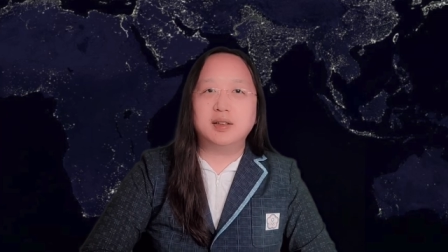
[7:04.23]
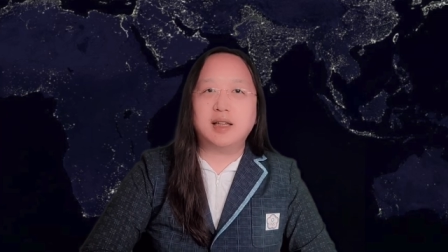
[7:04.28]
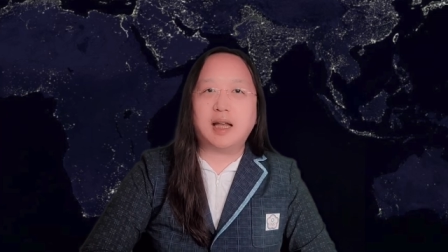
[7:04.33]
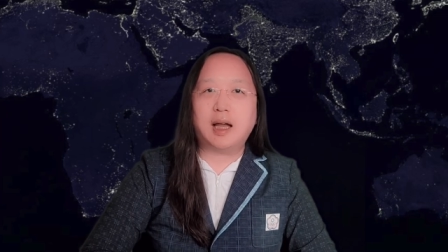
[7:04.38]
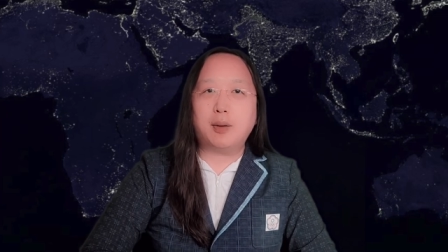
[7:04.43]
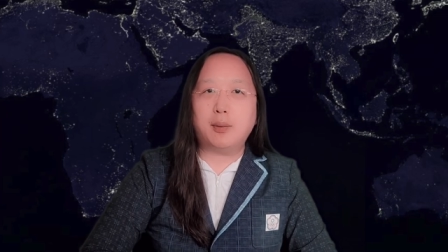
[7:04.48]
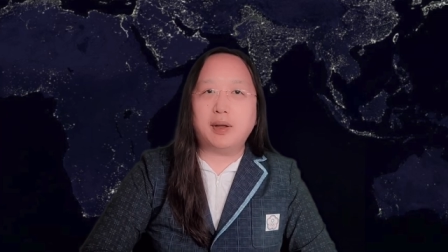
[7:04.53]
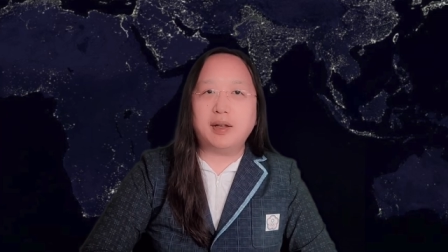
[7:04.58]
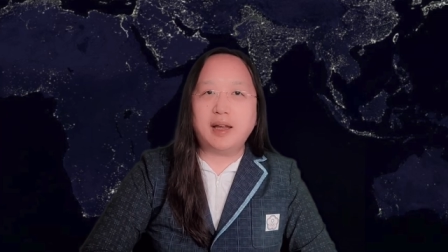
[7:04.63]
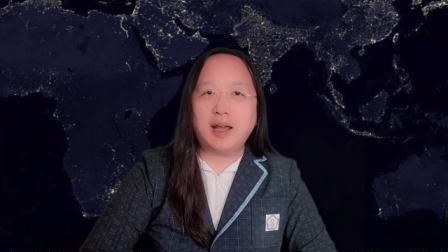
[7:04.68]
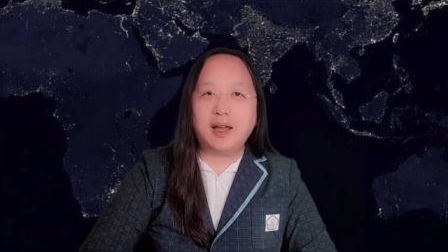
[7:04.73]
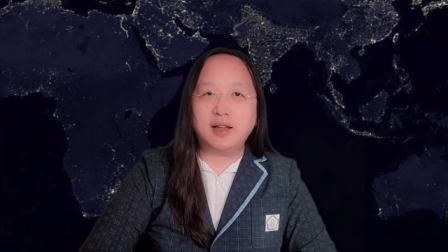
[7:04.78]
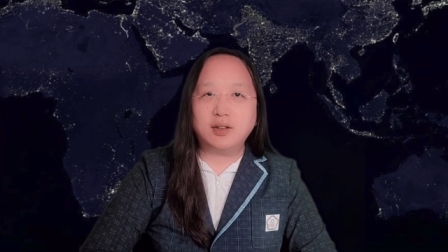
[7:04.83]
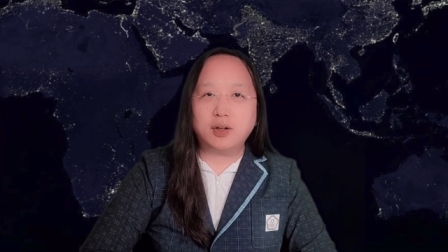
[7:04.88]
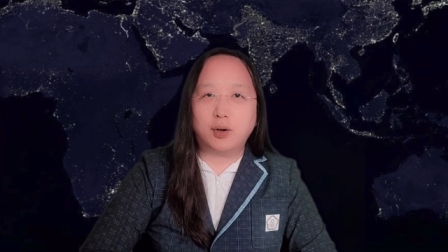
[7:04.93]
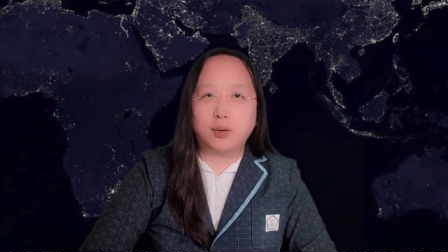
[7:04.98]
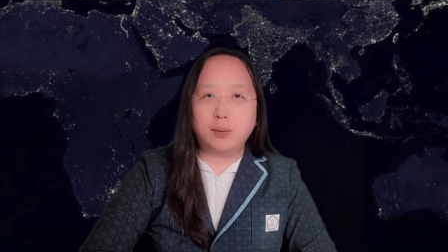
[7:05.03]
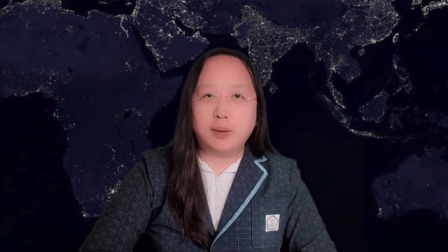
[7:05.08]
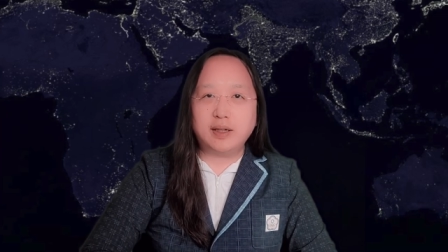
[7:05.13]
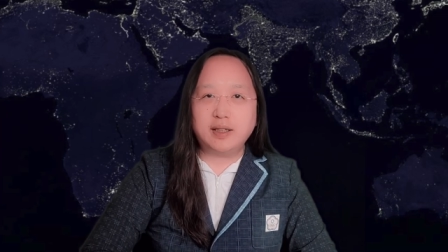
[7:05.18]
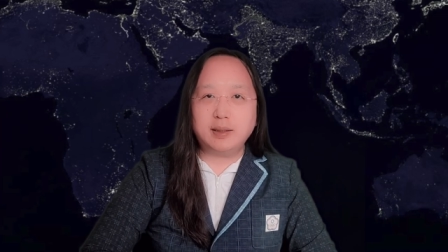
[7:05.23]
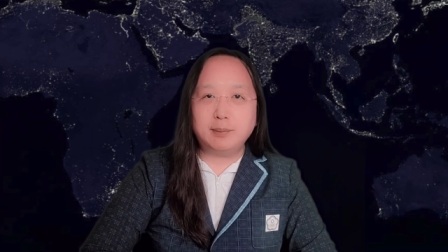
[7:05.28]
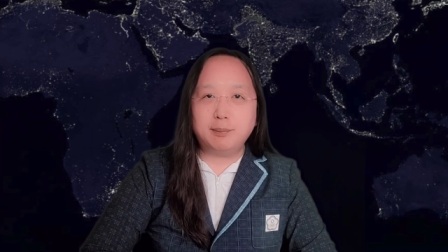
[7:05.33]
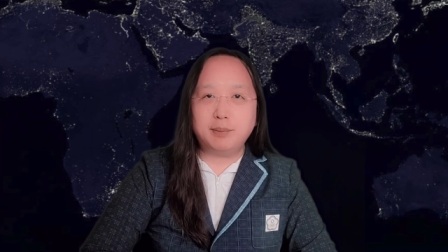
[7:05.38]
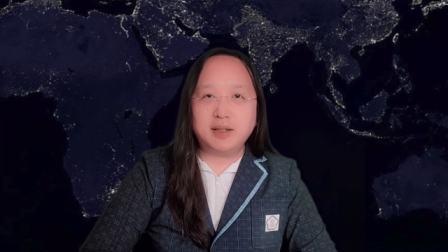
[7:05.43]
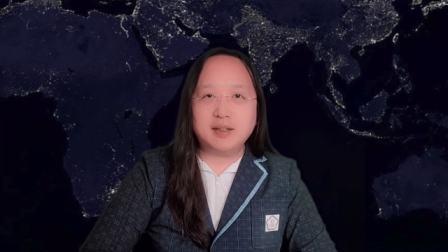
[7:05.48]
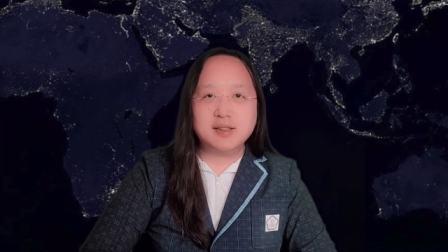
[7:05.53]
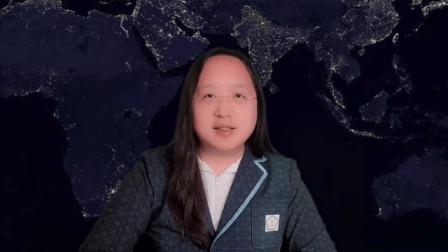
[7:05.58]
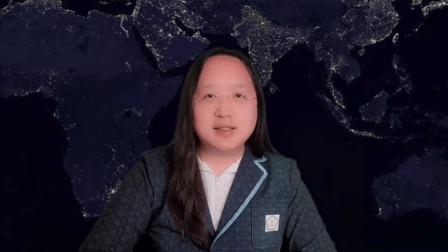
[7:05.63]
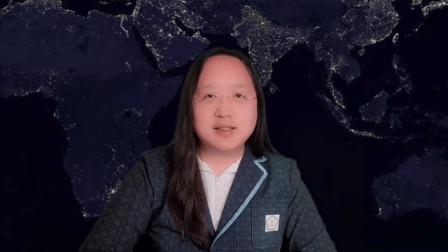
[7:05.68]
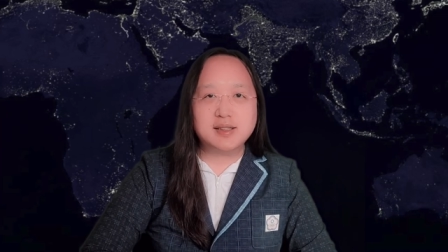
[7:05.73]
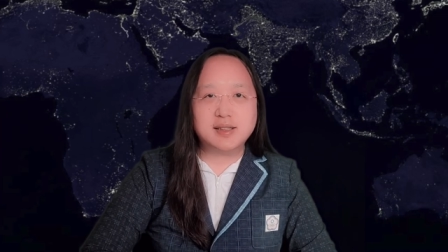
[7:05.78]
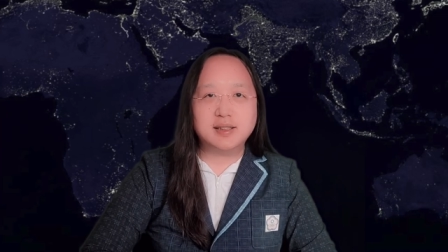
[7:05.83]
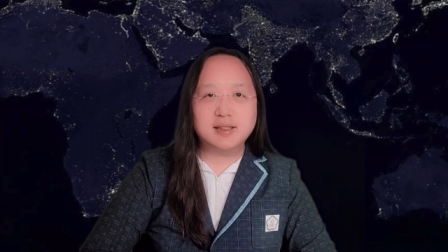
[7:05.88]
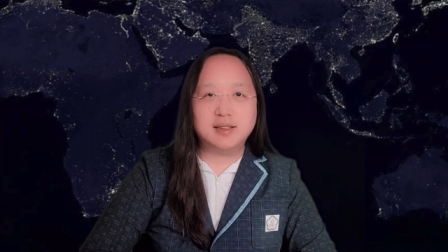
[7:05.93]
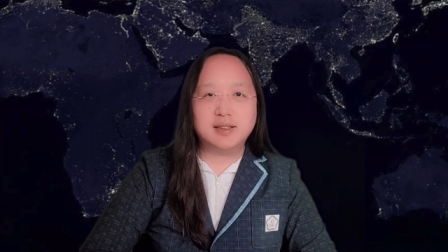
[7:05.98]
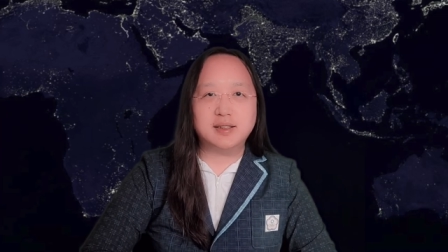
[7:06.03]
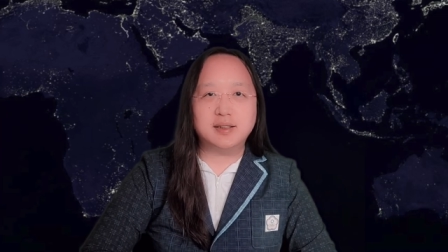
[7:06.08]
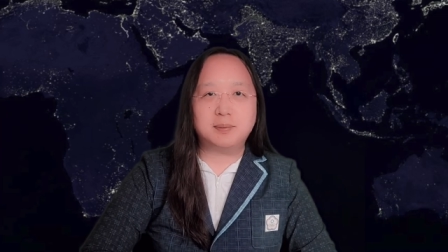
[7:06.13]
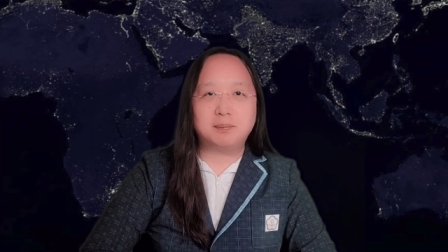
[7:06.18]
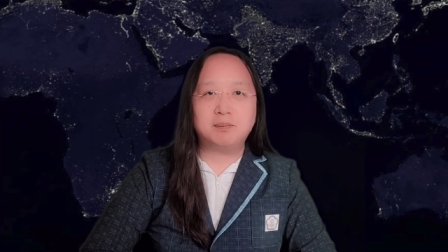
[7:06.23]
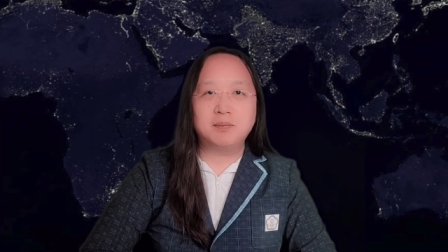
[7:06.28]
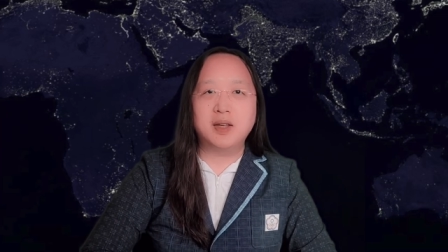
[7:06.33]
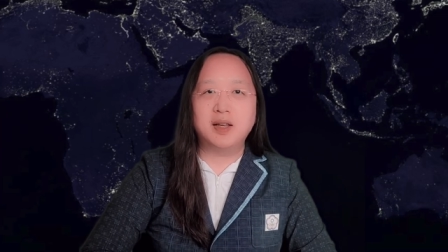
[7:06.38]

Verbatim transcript: Taiwan had already been cited